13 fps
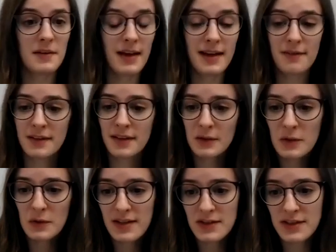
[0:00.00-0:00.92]
I have another
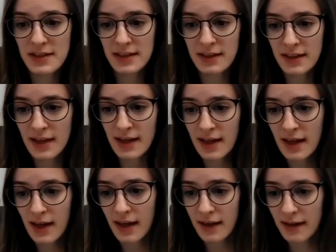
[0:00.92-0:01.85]
question,
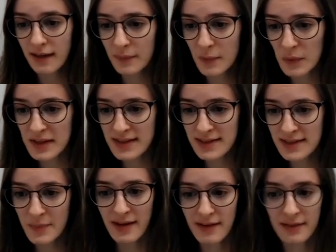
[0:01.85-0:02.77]
which is
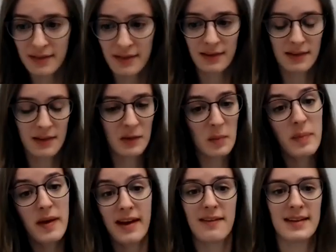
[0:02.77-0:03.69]
about
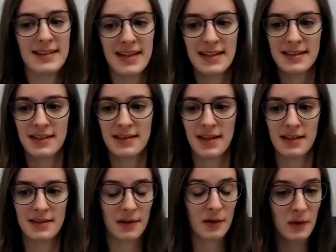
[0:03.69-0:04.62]
comparing data
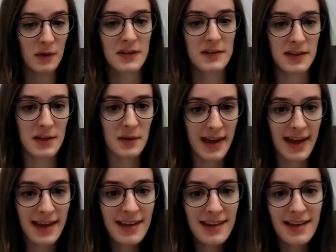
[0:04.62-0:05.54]
sets across the
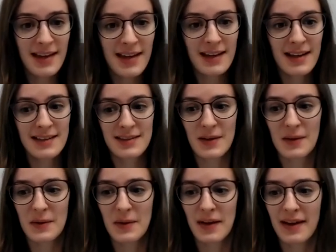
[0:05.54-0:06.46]
UK.
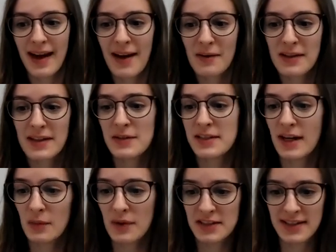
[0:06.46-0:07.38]
So how can you tell
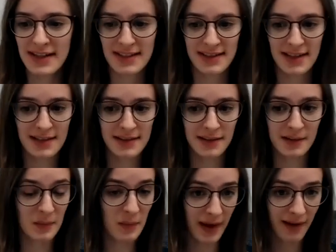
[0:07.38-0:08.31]
which data sets are
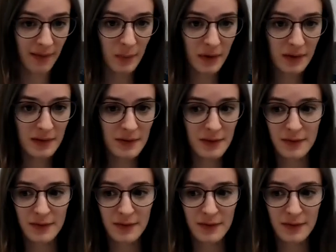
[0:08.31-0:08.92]
comparable?